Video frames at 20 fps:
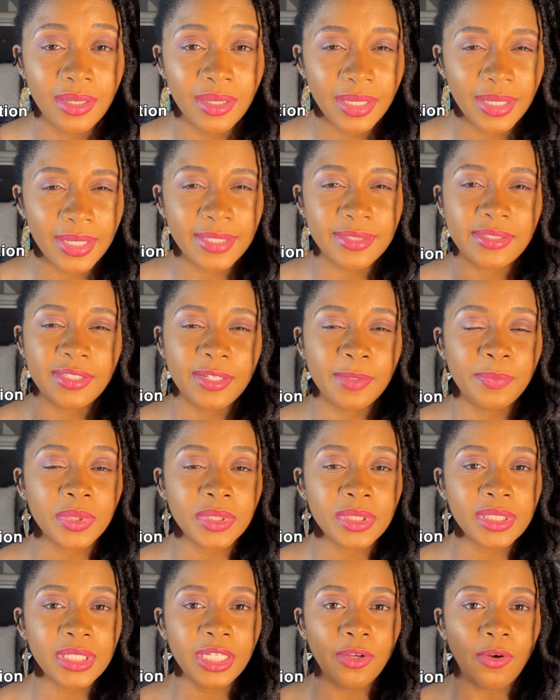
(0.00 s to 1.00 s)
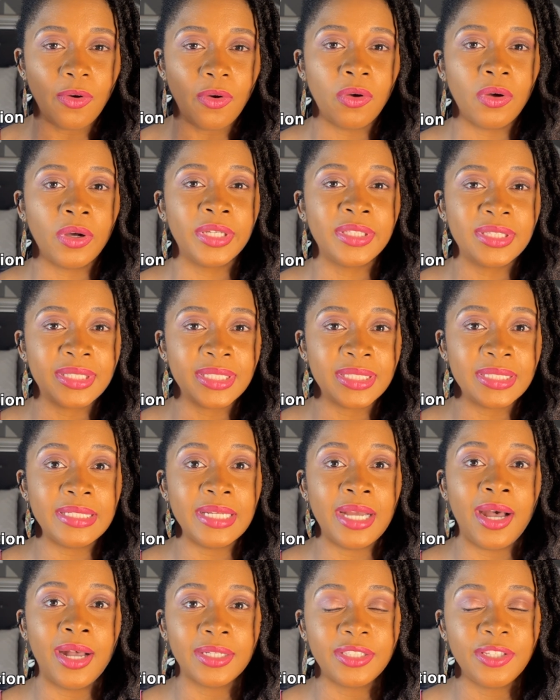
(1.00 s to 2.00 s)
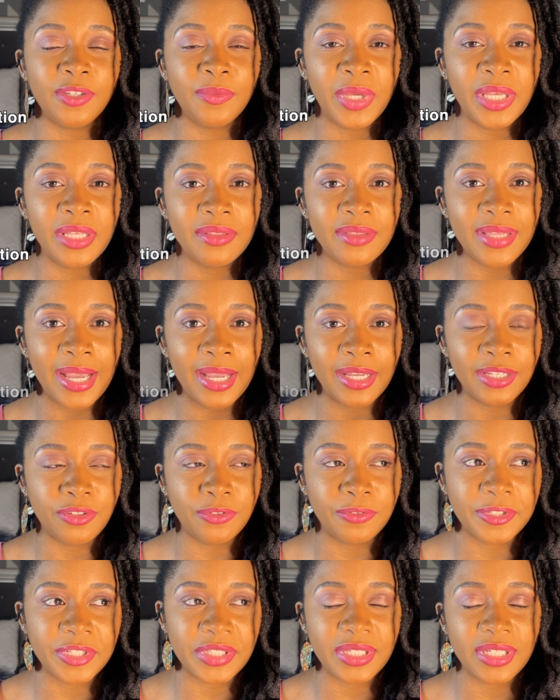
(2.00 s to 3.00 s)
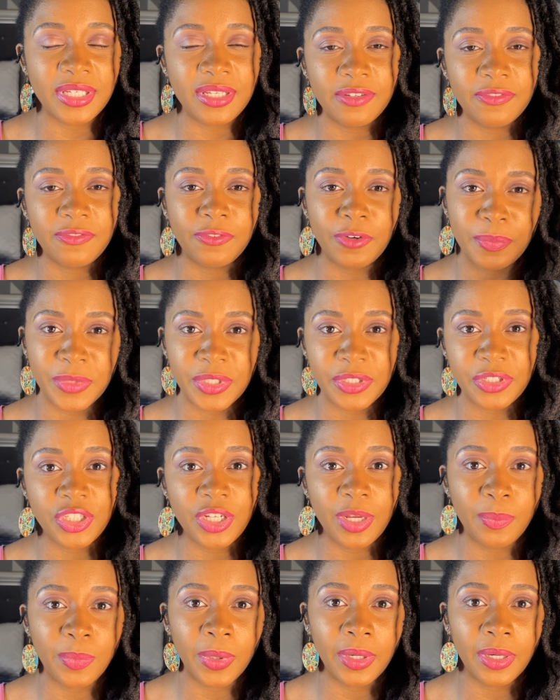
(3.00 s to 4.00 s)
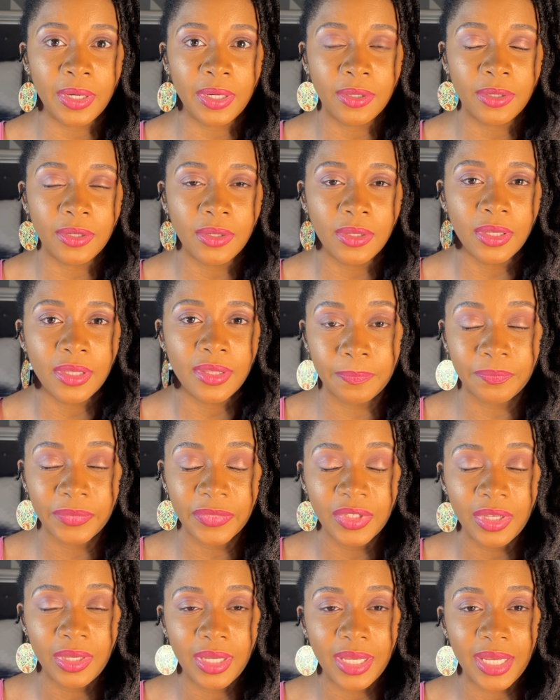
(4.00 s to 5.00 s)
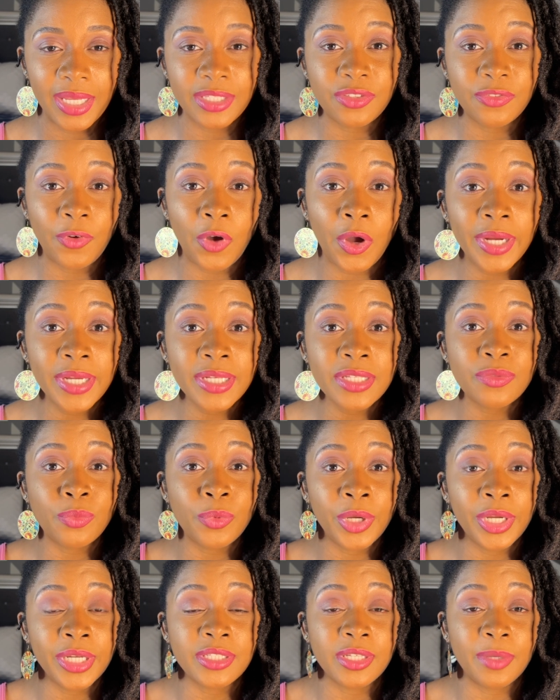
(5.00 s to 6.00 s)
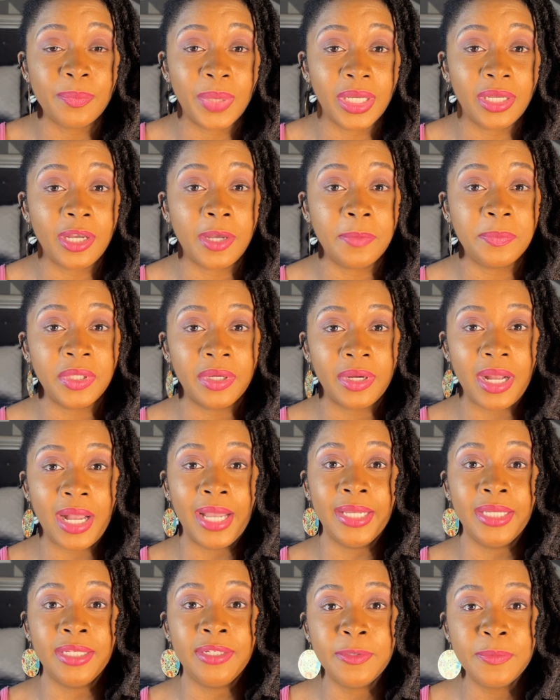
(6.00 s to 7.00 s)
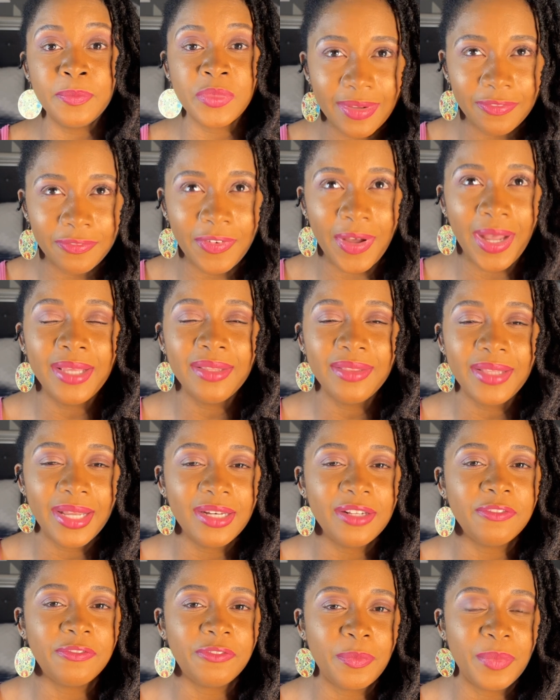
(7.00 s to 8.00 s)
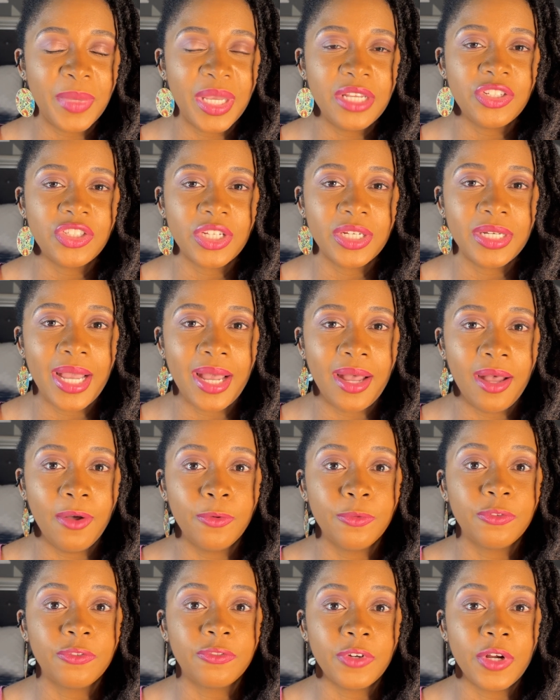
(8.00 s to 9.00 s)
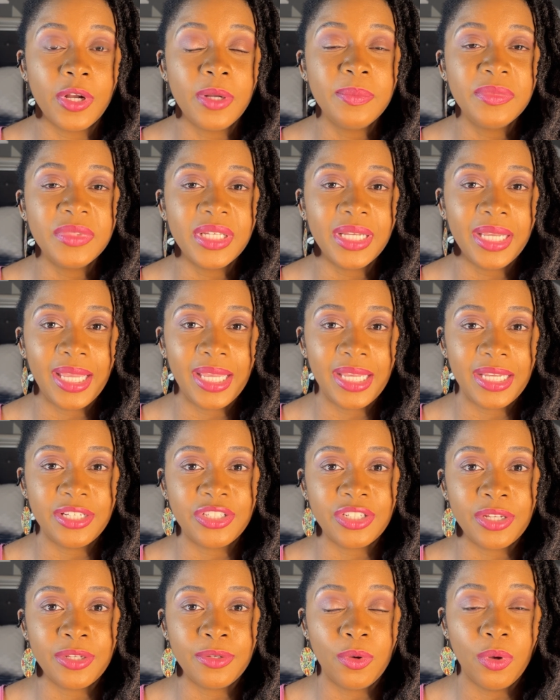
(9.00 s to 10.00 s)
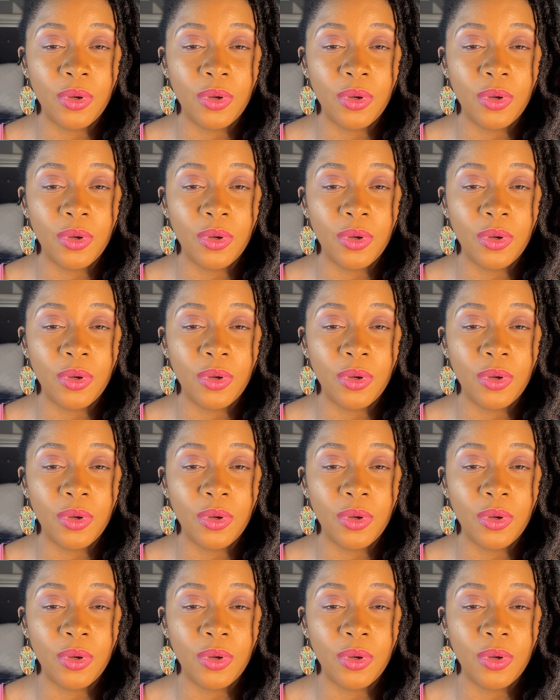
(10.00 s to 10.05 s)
It's typically on the document that you receive from the shipper. As far as where to pick up your items, find that information out from the agent